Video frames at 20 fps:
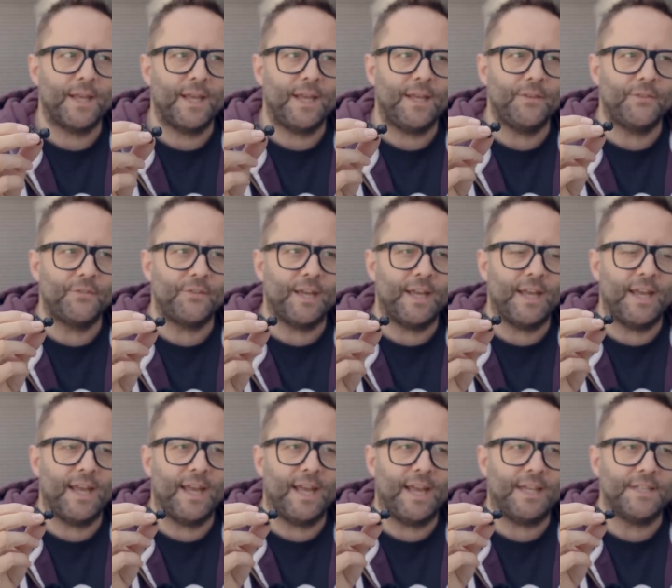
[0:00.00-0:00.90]
is
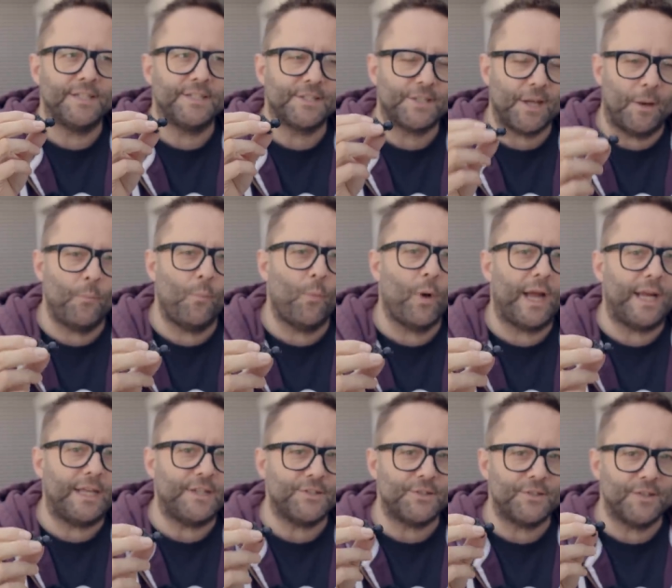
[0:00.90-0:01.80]
in some
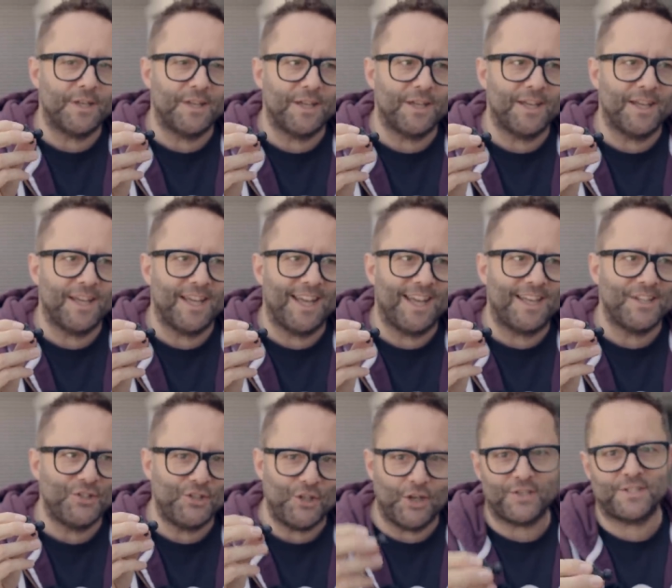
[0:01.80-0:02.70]
ways
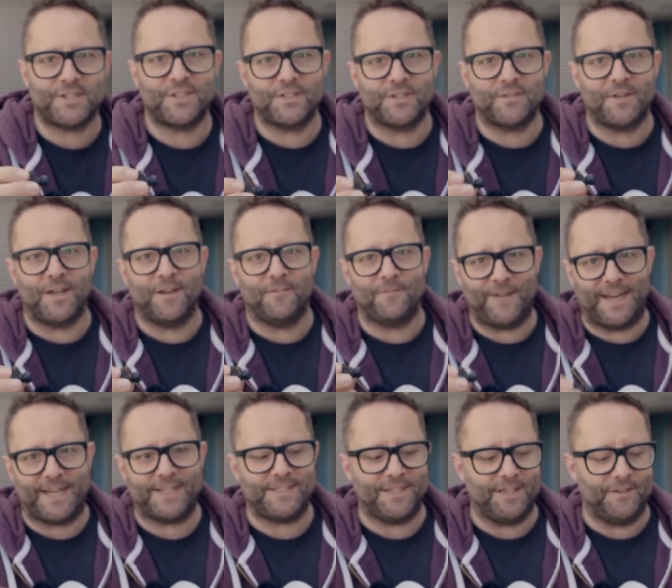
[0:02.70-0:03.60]
just as
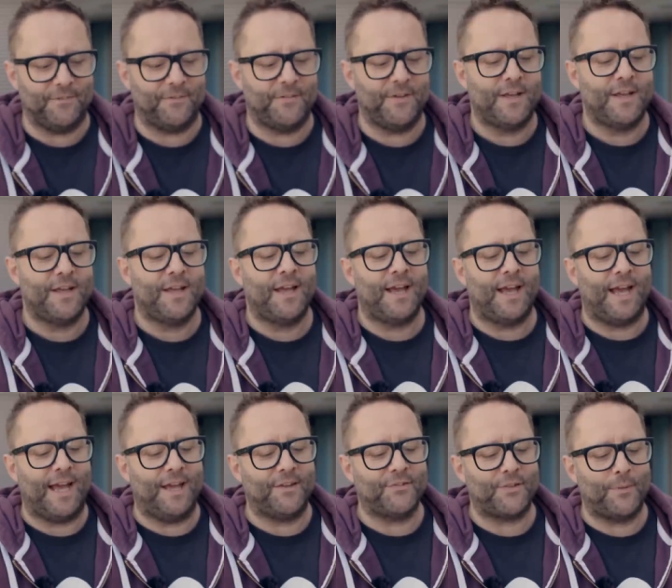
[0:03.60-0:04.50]
effective
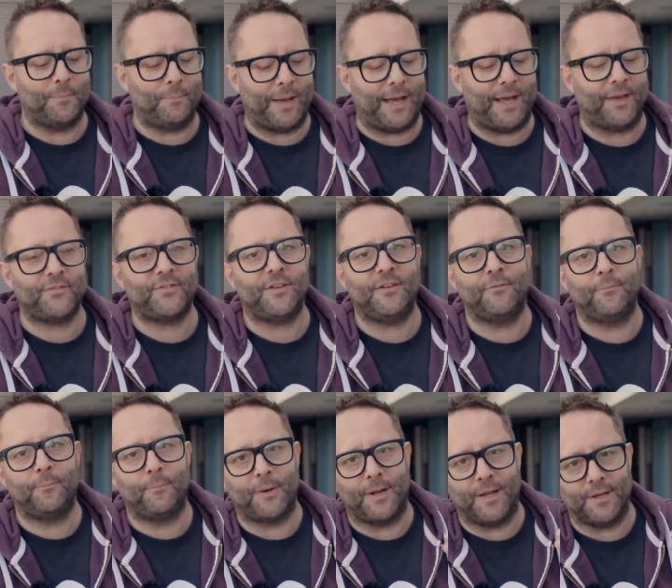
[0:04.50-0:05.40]
as the
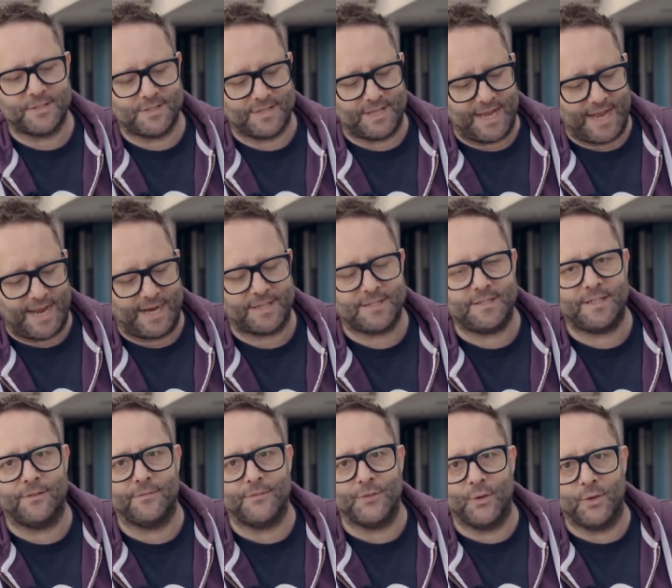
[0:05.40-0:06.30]
passive plus the
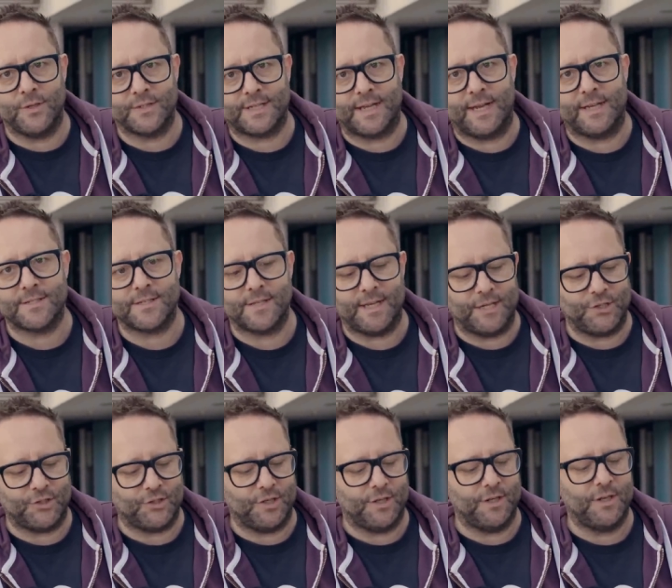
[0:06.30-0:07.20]
active noise
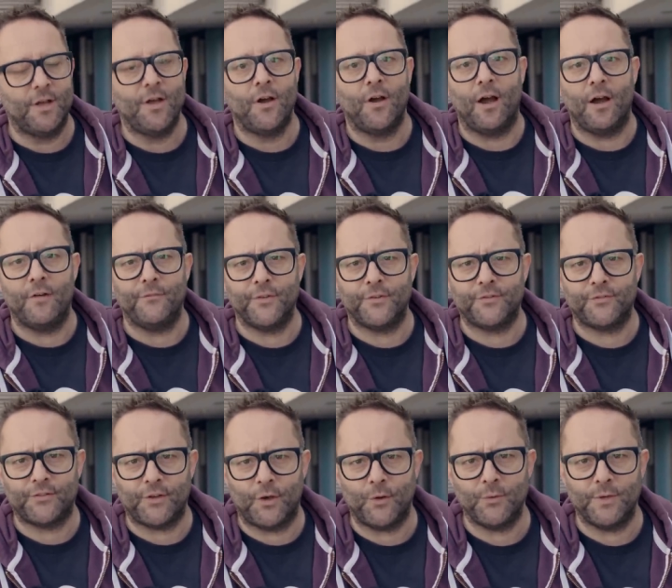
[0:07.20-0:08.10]
cancellation of the
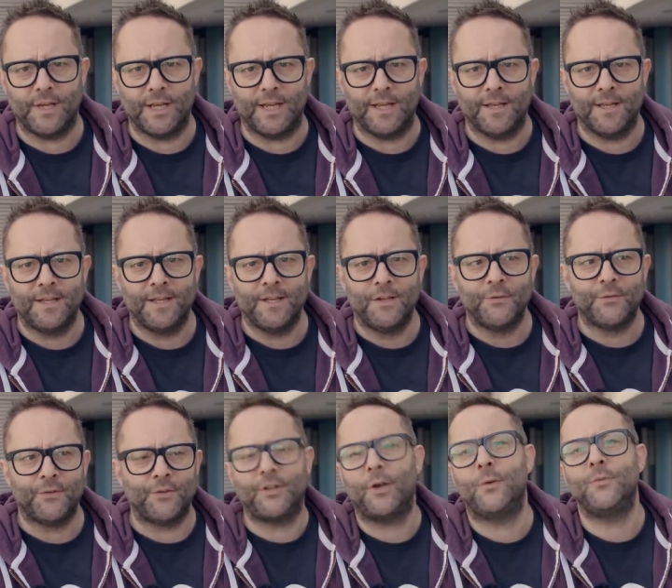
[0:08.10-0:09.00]
Sony.
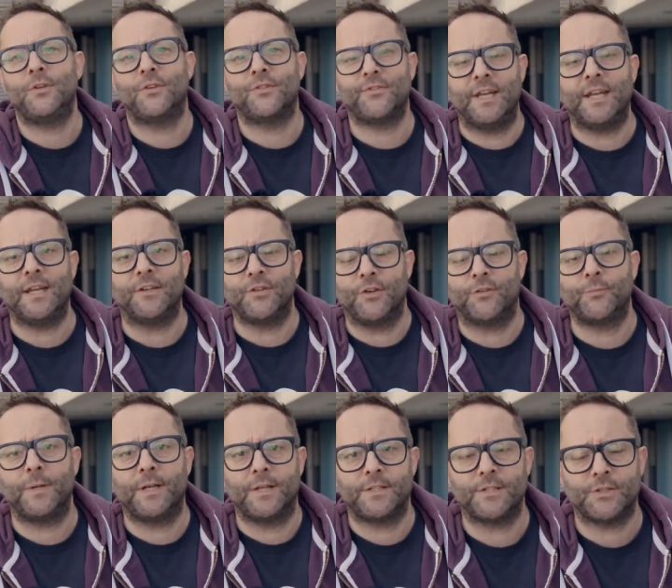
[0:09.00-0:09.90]
So don't just think
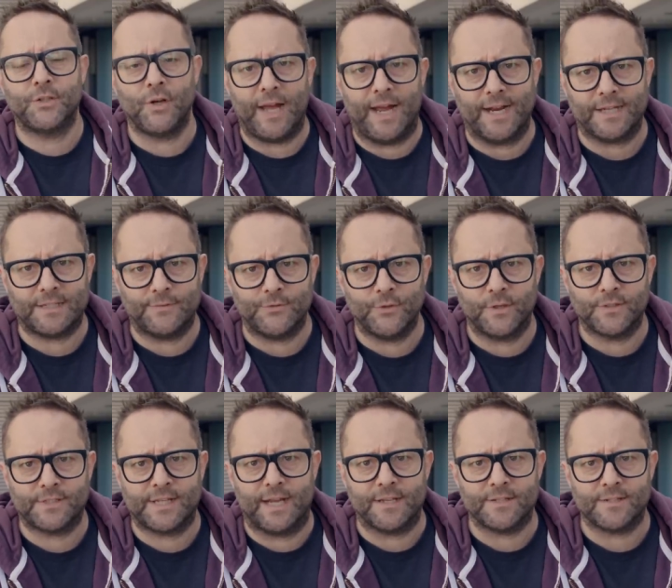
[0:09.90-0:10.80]
just because it's got active
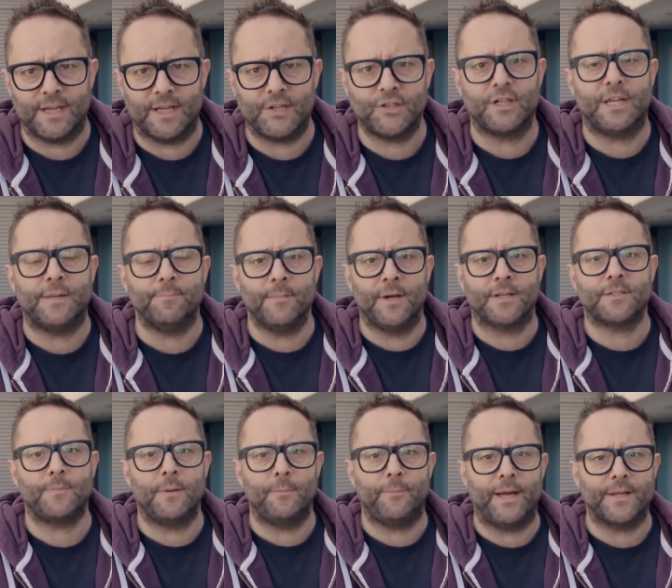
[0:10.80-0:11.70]
noise cancellation, it
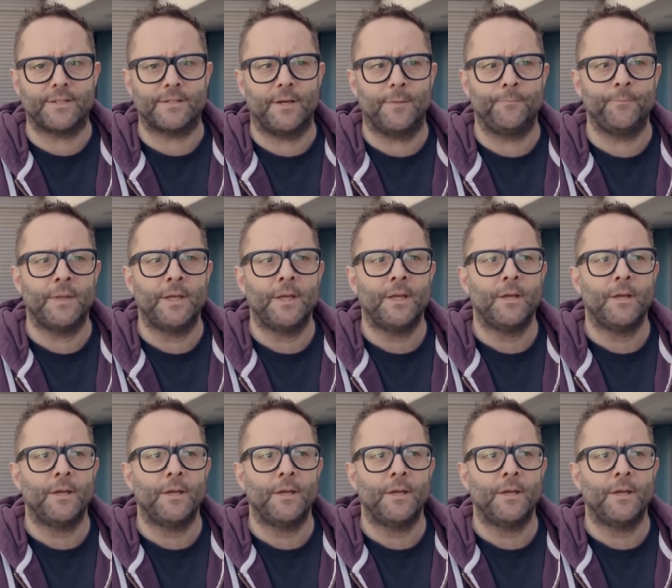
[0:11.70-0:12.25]
must be better,